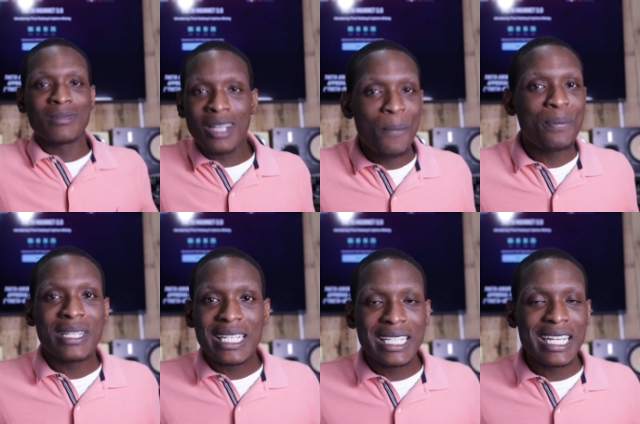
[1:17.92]

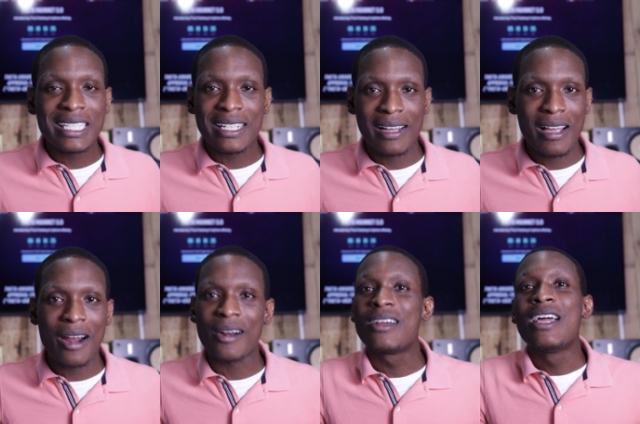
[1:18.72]
completely into the
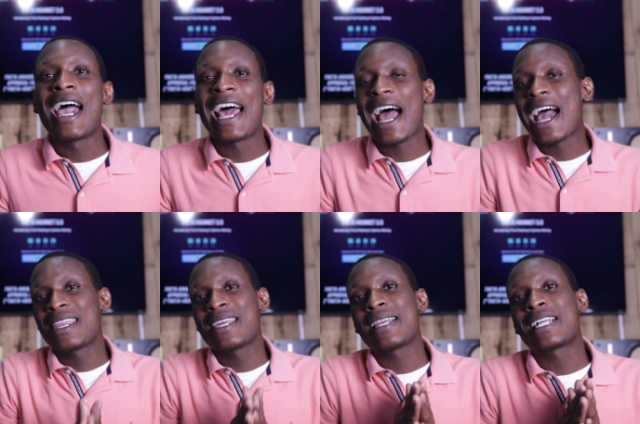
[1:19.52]
gutter and I
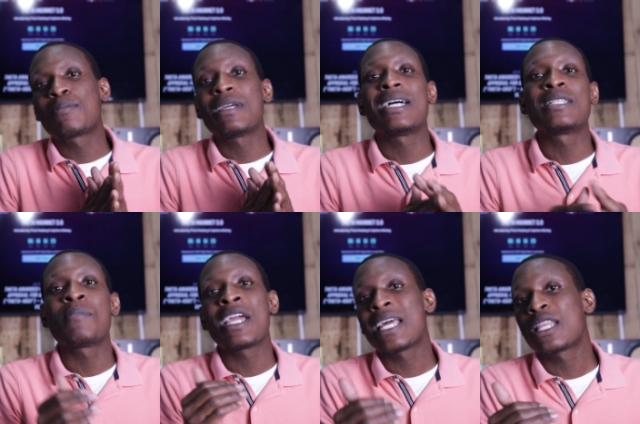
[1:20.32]
think that's because
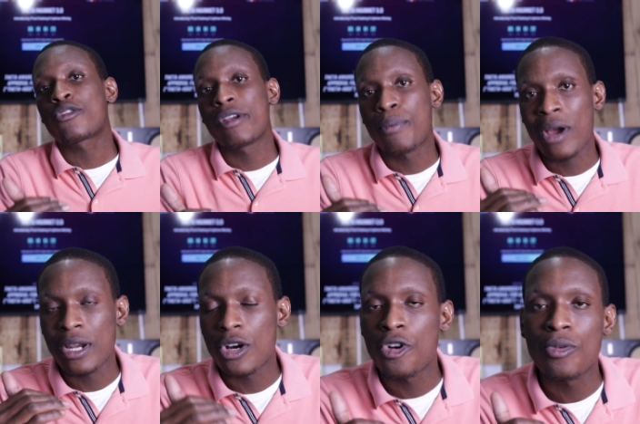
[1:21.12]
mainnet
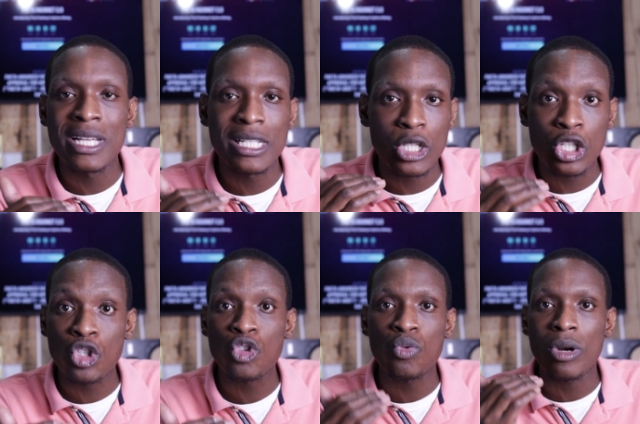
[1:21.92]
3.0 is
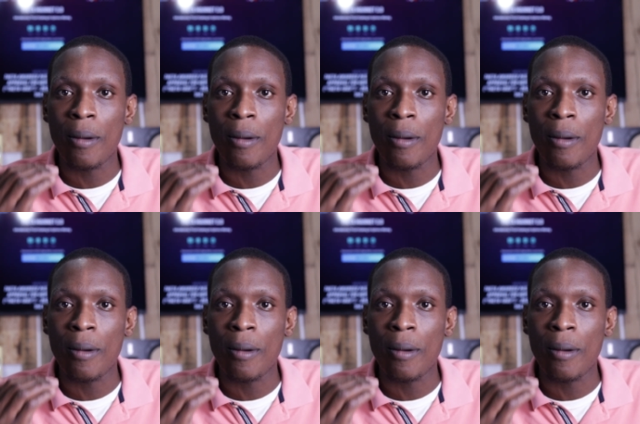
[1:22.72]
soon